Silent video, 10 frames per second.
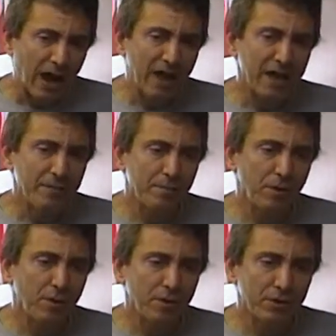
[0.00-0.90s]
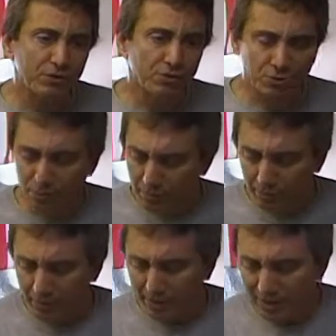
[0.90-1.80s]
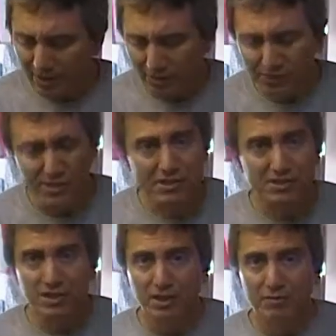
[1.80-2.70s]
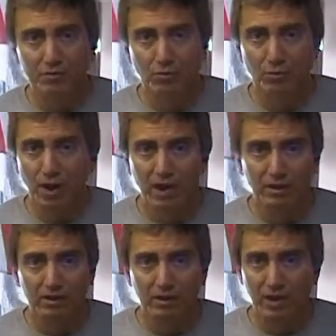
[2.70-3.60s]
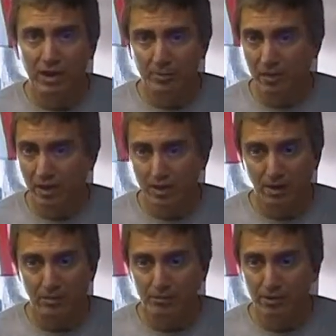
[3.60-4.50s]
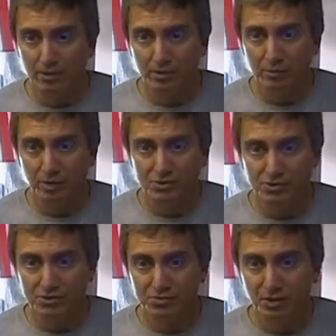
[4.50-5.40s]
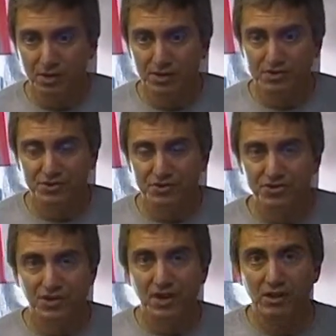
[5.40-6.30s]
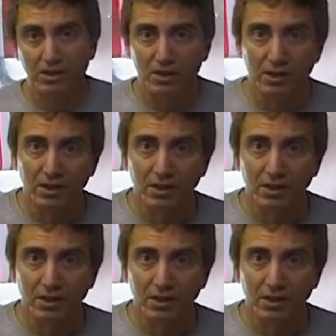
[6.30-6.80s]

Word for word: I am going to, but you know, this is enough to rile anybody up. Really, what I just read. This is stealing.